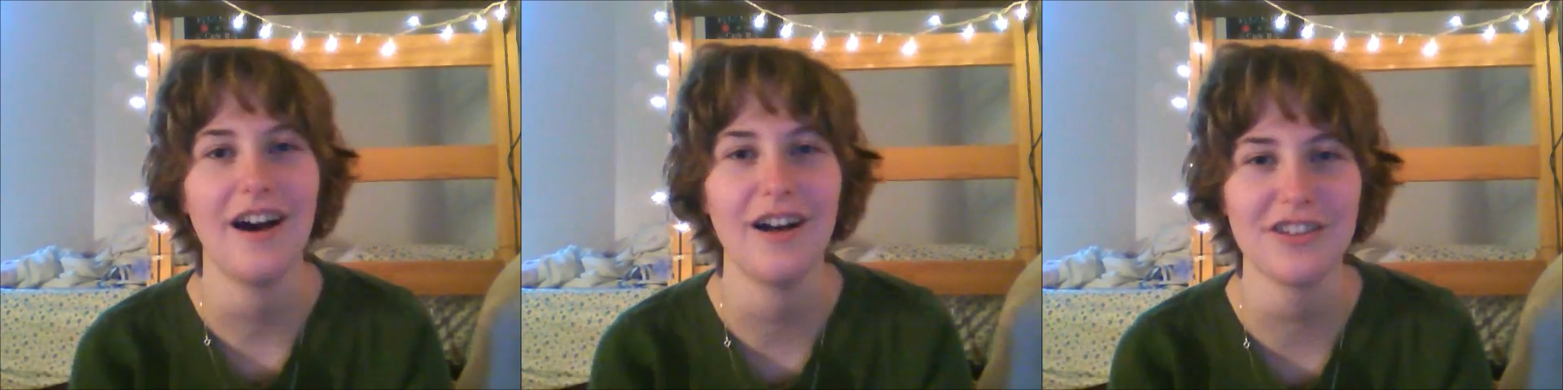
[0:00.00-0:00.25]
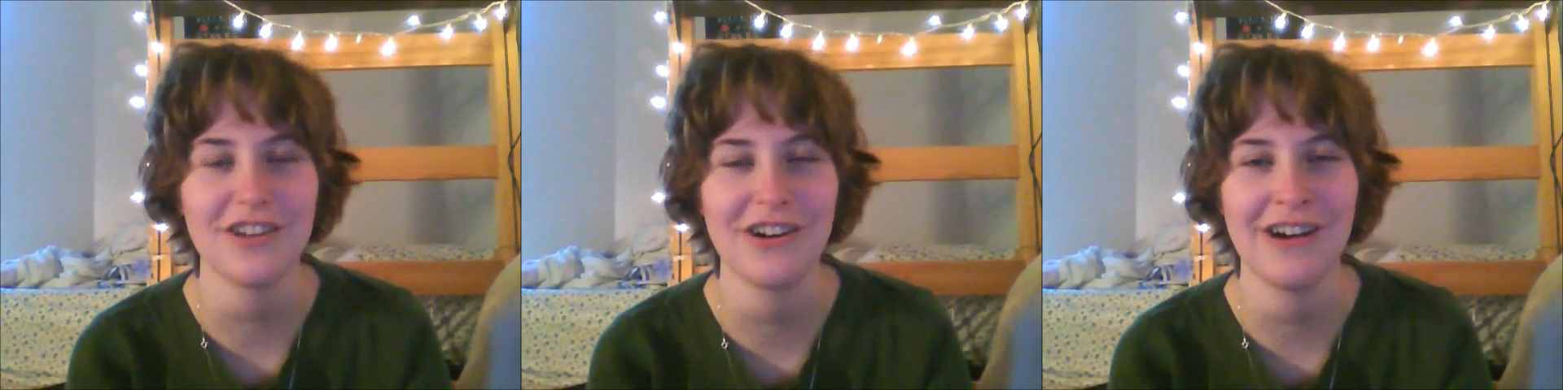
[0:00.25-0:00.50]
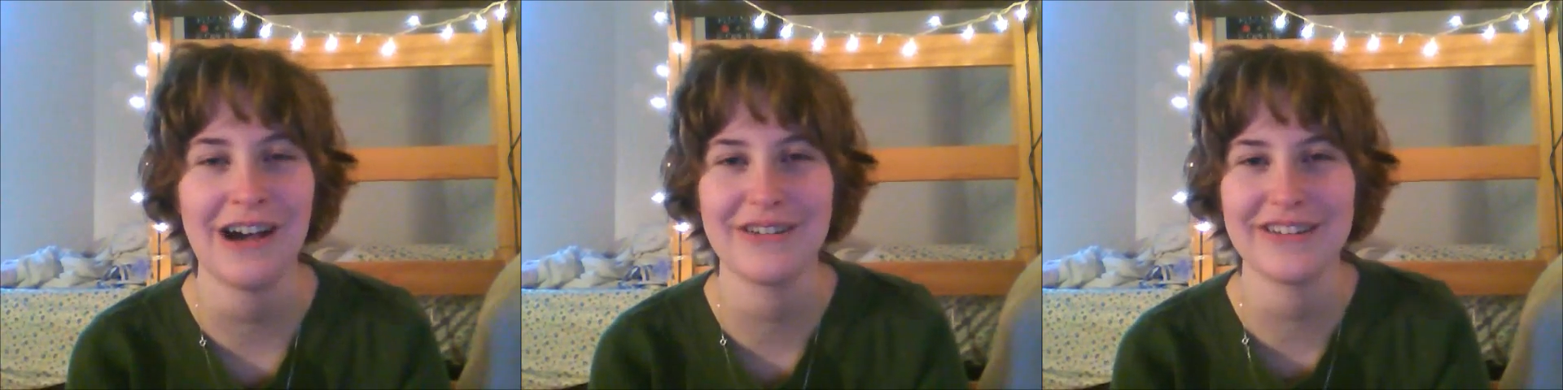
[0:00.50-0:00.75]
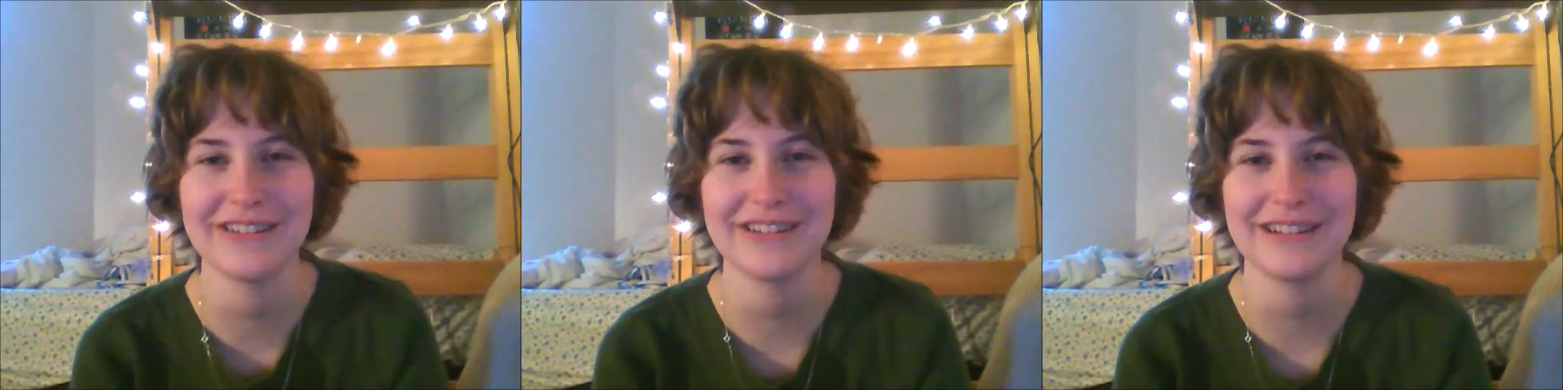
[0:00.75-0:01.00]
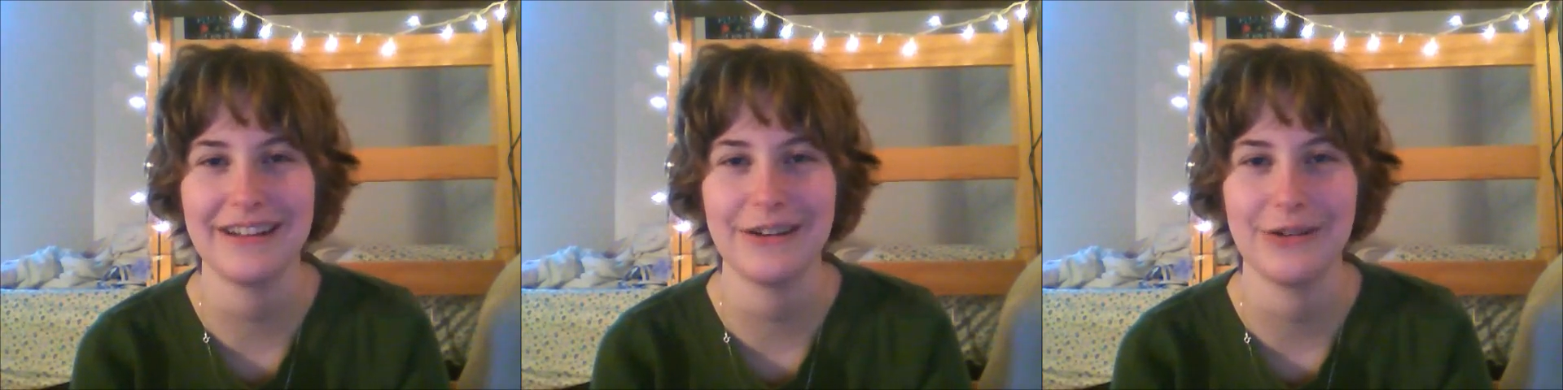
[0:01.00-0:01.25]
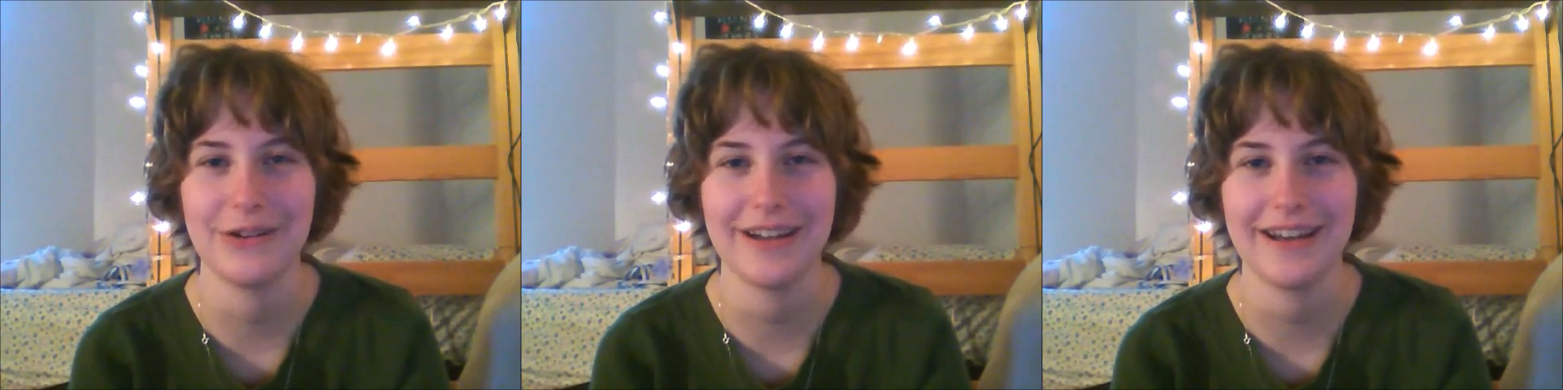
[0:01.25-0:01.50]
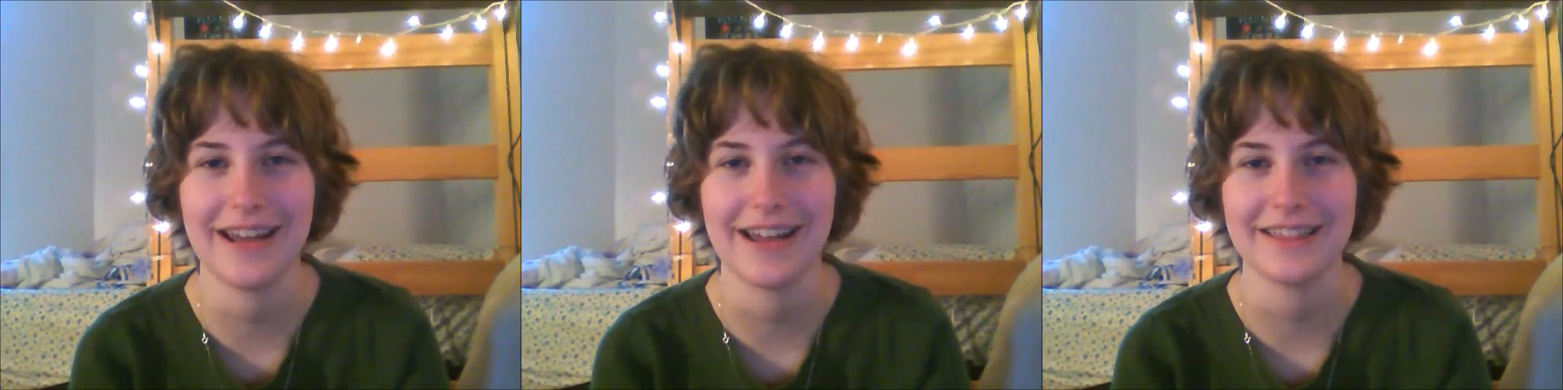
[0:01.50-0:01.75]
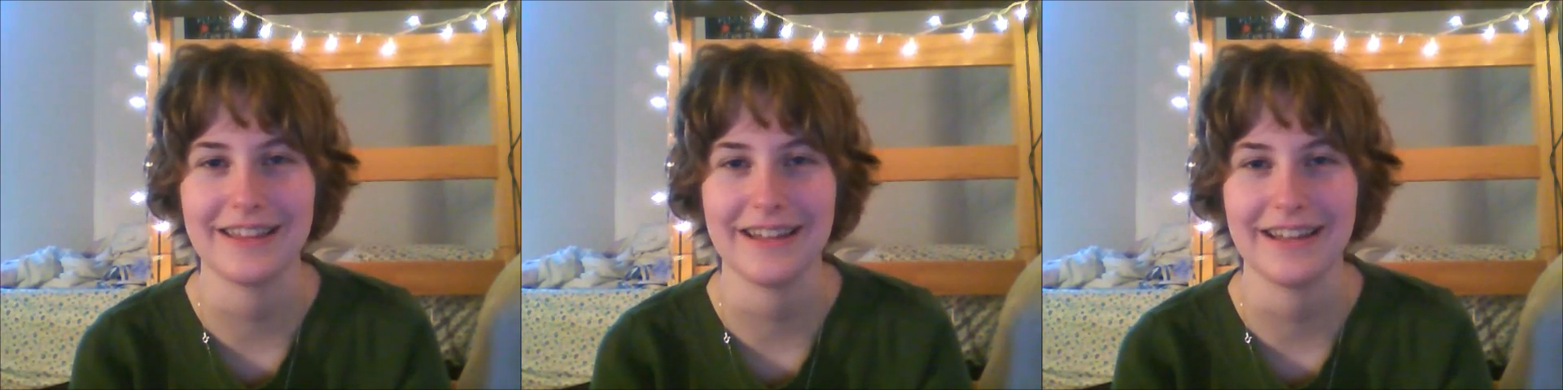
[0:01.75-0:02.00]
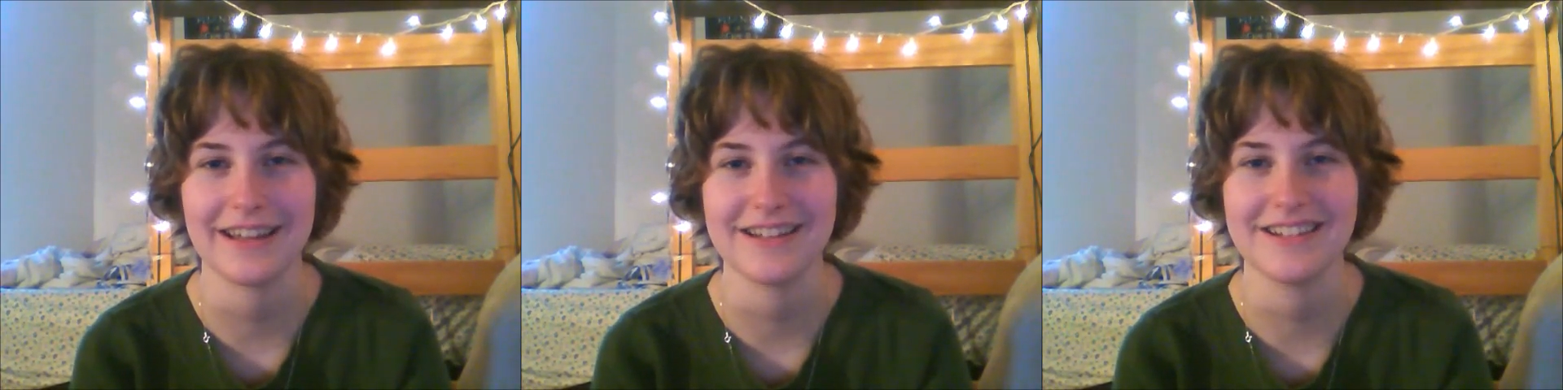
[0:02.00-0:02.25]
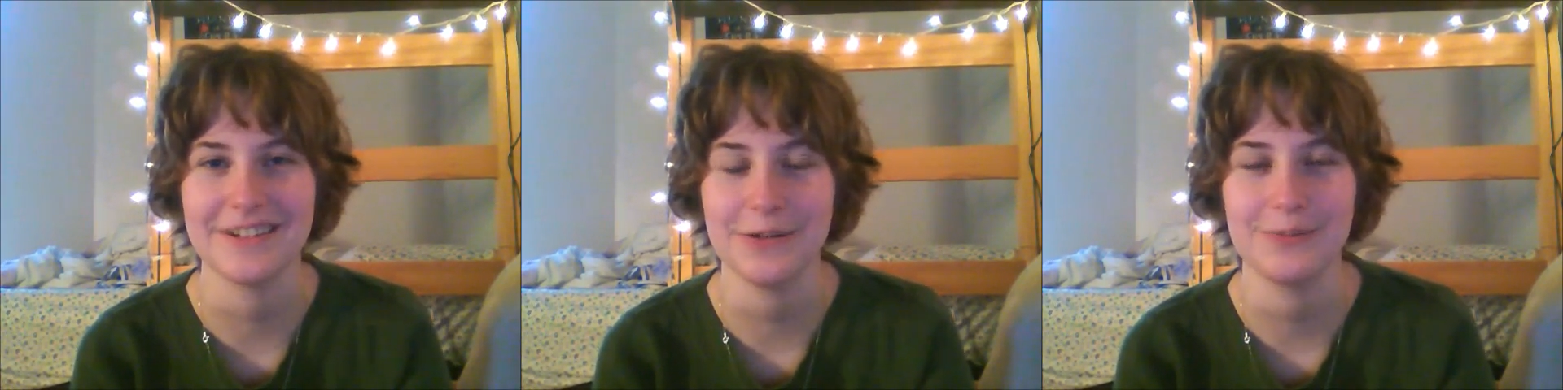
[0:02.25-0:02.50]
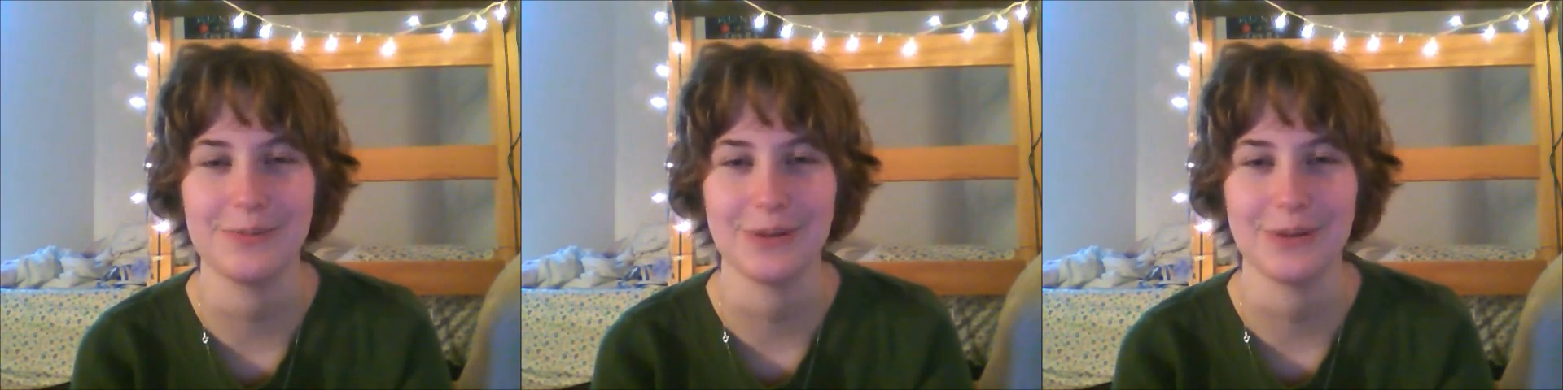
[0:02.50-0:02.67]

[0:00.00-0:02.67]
Also, I was a little annoyed at the continued